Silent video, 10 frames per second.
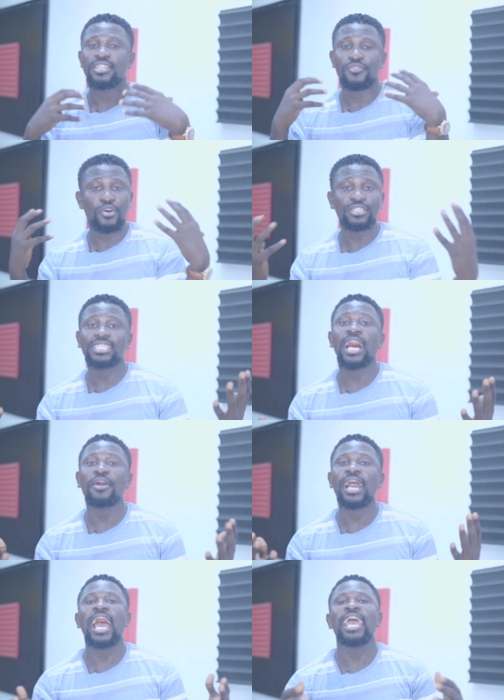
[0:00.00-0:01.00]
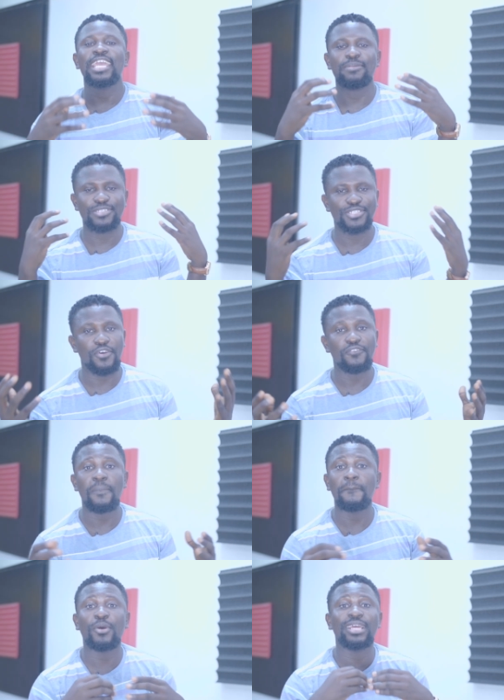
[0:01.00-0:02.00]
the Runtown guy himself.
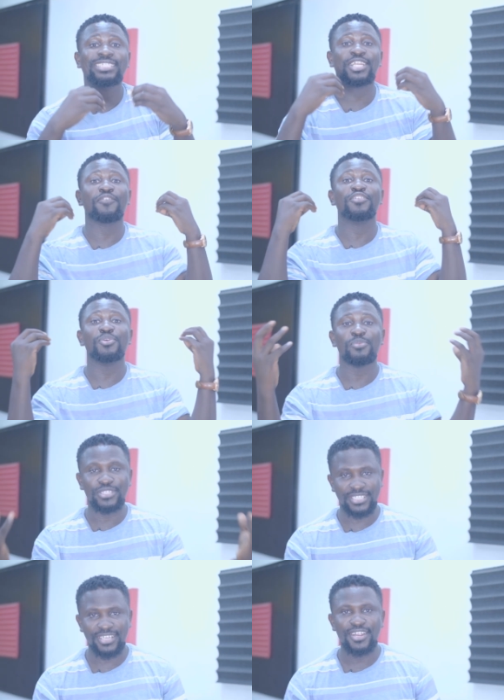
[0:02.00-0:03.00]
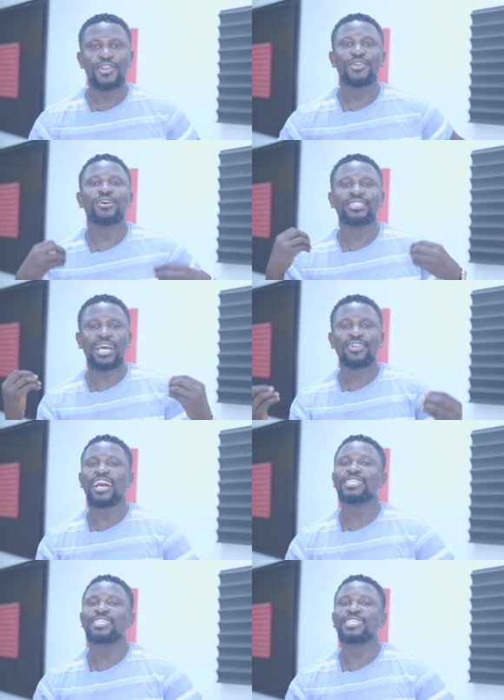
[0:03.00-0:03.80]
But instead of new music, Runtown